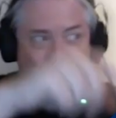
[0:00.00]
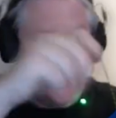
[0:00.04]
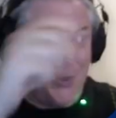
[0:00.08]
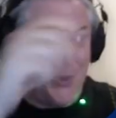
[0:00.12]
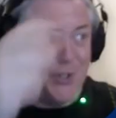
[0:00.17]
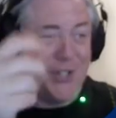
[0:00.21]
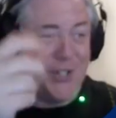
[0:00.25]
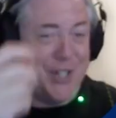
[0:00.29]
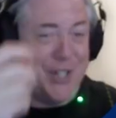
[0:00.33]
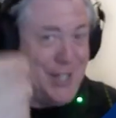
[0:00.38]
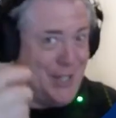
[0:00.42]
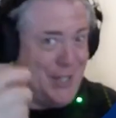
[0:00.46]
we
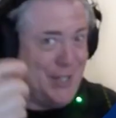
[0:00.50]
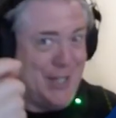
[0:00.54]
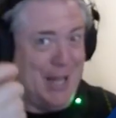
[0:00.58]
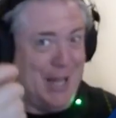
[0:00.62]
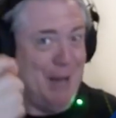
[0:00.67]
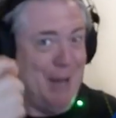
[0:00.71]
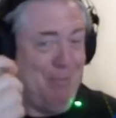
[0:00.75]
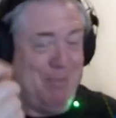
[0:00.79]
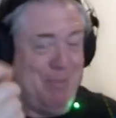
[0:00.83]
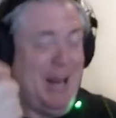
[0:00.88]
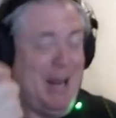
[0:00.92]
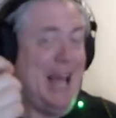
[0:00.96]
see as
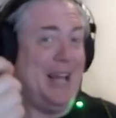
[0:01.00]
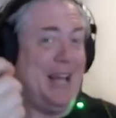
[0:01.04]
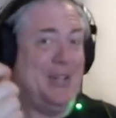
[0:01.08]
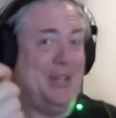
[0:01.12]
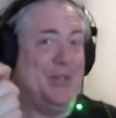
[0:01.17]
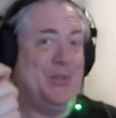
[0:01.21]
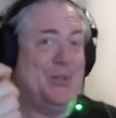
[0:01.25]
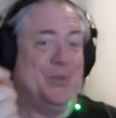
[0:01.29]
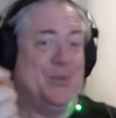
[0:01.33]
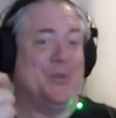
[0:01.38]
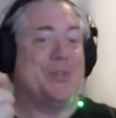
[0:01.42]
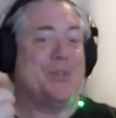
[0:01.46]
that black
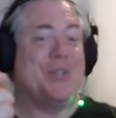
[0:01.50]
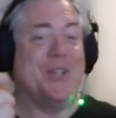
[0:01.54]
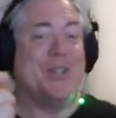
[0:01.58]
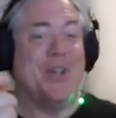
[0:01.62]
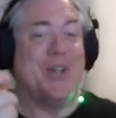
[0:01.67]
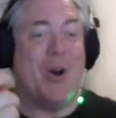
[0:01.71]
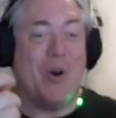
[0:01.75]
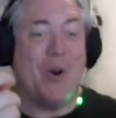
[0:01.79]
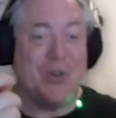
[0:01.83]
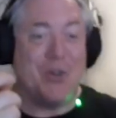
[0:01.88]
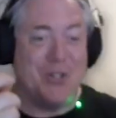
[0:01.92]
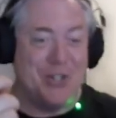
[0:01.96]
soot, and
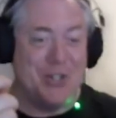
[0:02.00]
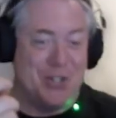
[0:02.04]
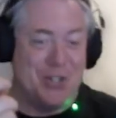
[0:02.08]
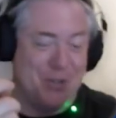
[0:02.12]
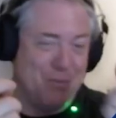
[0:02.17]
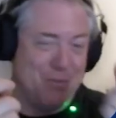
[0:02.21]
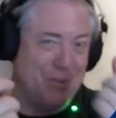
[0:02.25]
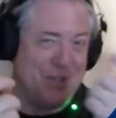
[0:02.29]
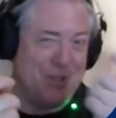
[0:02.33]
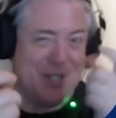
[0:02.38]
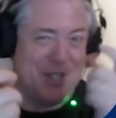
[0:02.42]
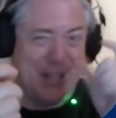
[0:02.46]
oxygen,
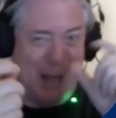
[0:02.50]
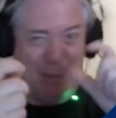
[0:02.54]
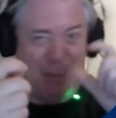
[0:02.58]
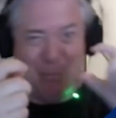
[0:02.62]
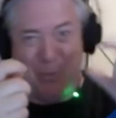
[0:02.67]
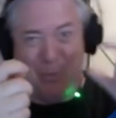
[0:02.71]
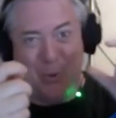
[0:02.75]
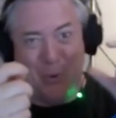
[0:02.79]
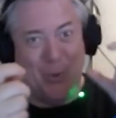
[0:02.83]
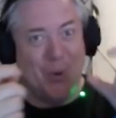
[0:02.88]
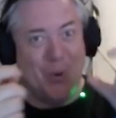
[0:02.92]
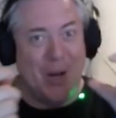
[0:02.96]
which is that
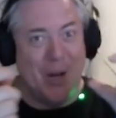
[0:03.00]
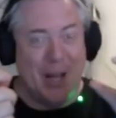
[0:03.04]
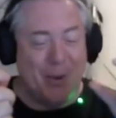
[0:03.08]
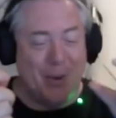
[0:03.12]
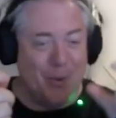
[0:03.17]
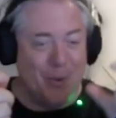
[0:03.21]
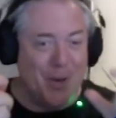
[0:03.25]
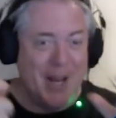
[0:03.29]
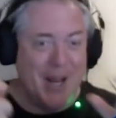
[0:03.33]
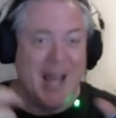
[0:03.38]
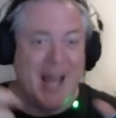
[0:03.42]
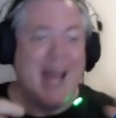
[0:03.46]
blue
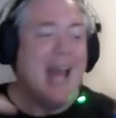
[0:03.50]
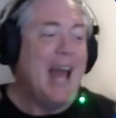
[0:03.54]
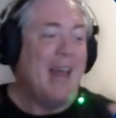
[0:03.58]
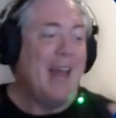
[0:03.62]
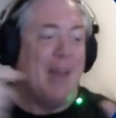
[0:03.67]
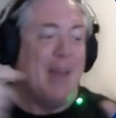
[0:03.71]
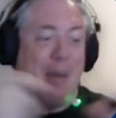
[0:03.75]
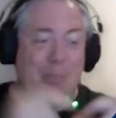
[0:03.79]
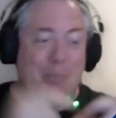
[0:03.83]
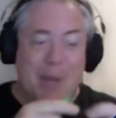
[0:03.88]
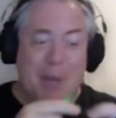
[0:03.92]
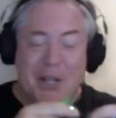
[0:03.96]
liquid, and
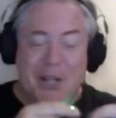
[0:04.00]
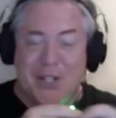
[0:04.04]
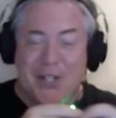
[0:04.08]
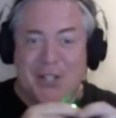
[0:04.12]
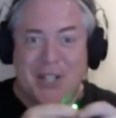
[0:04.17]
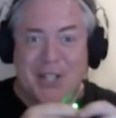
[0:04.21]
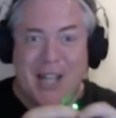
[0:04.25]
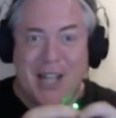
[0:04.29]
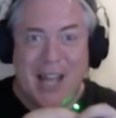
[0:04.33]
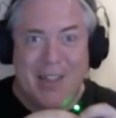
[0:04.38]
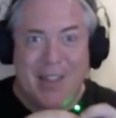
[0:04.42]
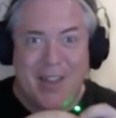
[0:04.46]
they mix
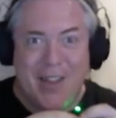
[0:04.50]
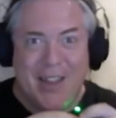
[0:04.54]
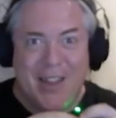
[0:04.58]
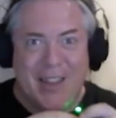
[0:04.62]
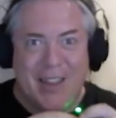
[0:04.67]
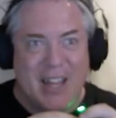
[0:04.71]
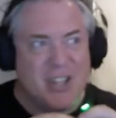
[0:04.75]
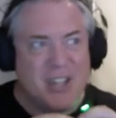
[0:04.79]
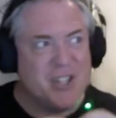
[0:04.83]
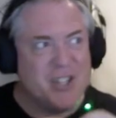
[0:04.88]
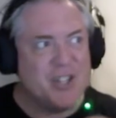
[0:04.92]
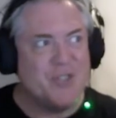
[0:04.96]
together and
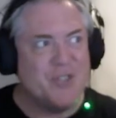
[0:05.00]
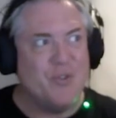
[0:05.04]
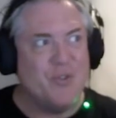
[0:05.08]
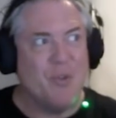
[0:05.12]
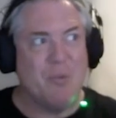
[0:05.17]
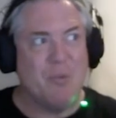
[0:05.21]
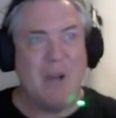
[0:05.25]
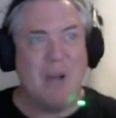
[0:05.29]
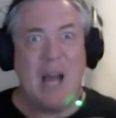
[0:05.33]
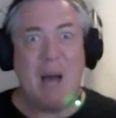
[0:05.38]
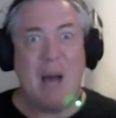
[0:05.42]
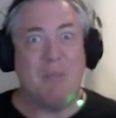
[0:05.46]
they just
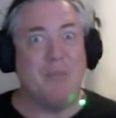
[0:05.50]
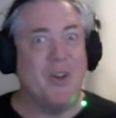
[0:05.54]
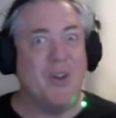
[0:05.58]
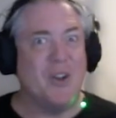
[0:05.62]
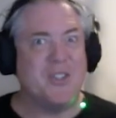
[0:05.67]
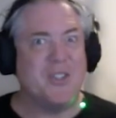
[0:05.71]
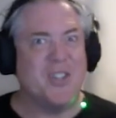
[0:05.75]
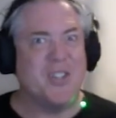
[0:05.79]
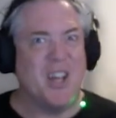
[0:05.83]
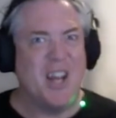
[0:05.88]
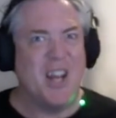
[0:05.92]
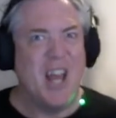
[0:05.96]
form carbon
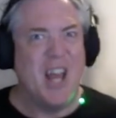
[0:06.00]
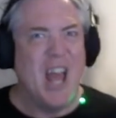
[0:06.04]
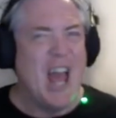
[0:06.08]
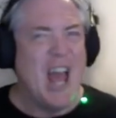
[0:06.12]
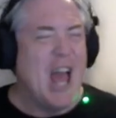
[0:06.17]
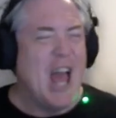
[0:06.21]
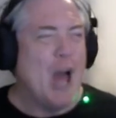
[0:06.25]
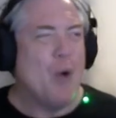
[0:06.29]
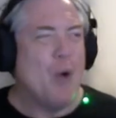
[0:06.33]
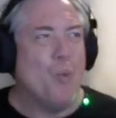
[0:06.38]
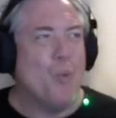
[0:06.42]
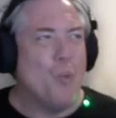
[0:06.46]
dioxide,
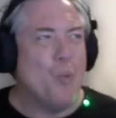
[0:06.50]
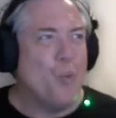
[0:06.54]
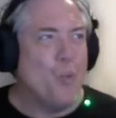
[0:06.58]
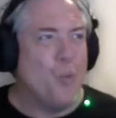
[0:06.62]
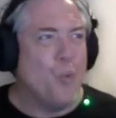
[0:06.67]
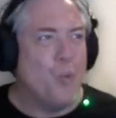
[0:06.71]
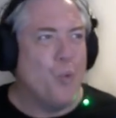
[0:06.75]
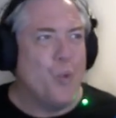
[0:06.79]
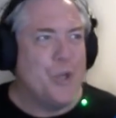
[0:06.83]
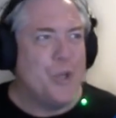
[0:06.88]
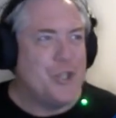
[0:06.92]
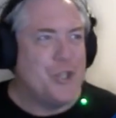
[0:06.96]

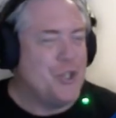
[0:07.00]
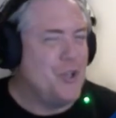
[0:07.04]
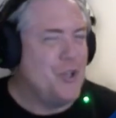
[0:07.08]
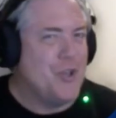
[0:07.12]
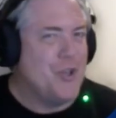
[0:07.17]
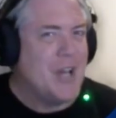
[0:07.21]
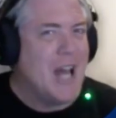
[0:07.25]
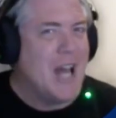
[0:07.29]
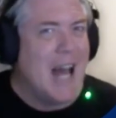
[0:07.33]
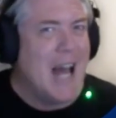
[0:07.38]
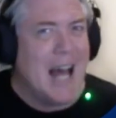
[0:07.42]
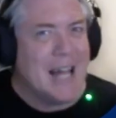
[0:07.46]
which you
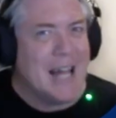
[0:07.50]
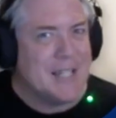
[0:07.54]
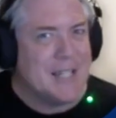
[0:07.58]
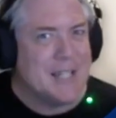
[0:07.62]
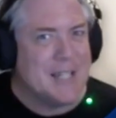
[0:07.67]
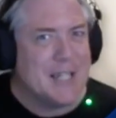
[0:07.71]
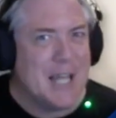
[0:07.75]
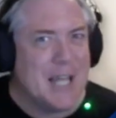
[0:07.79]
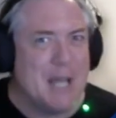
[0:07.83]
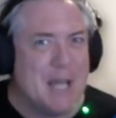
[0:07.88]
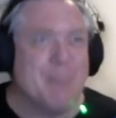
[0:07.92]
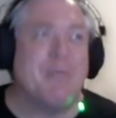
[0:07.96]
can't
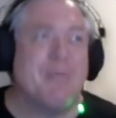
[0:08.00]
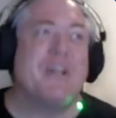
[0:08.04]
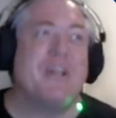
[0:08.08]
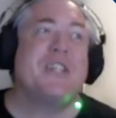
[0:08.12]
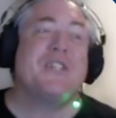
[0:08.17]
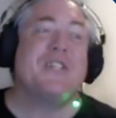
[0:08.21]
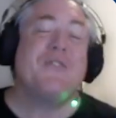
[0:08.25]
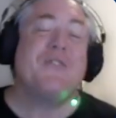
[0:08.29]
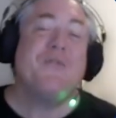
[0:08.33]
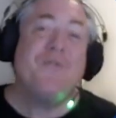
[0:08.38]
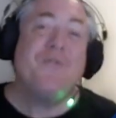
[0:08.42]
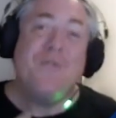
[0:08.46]
see, but
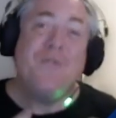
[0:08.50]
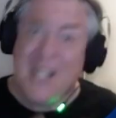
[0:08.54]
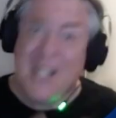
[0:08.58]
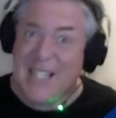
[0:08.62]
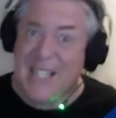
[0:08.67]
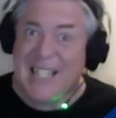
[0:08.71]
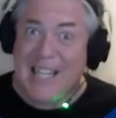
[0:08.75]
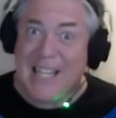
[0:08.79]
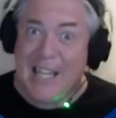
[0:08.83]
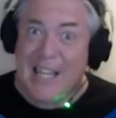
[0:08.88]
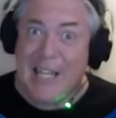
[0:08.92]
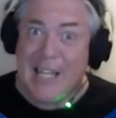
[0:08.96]
it's
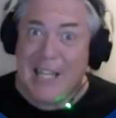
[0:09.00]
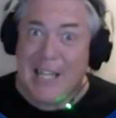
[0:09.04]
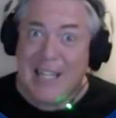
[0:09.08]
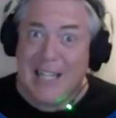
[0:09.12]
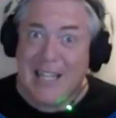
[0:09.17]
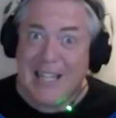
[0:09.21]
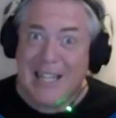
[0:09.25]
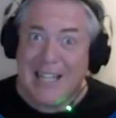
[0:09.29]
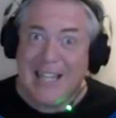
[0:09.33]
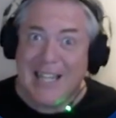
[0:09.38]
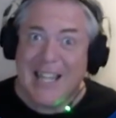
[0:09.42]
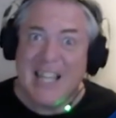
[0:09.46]
fizzy.
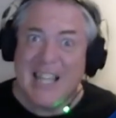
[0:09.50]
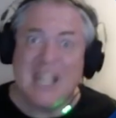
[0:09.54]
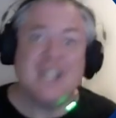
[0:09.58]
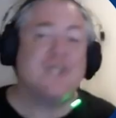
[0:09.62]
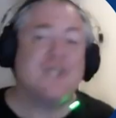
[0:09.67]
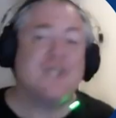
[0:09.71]
It's